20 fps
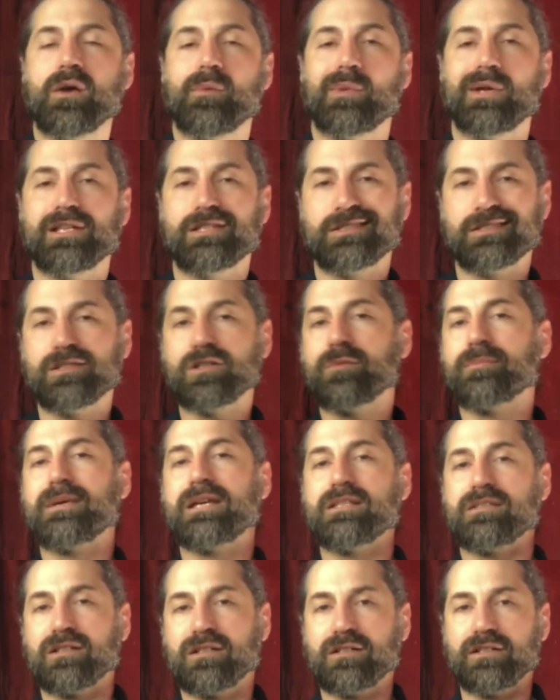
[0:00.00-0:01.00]
but it's still
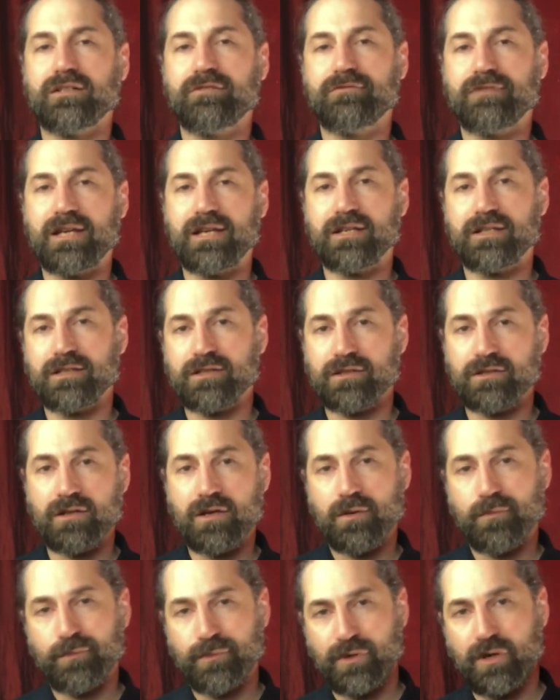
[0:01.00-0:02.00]
basically Vegas
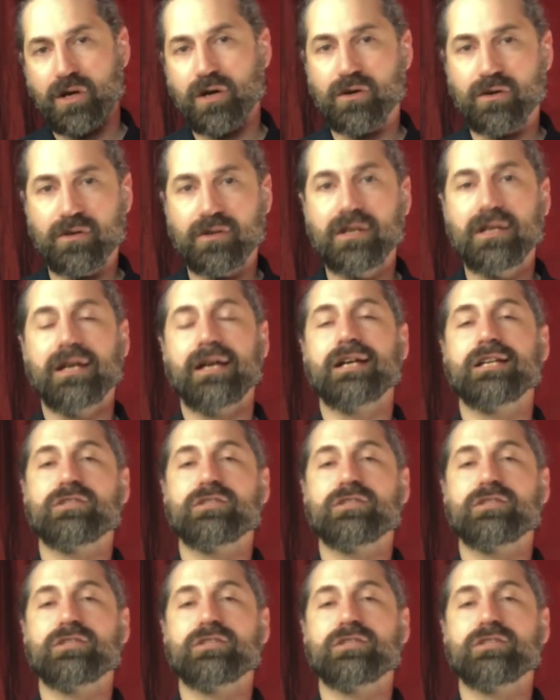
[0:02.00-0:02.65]
Pro,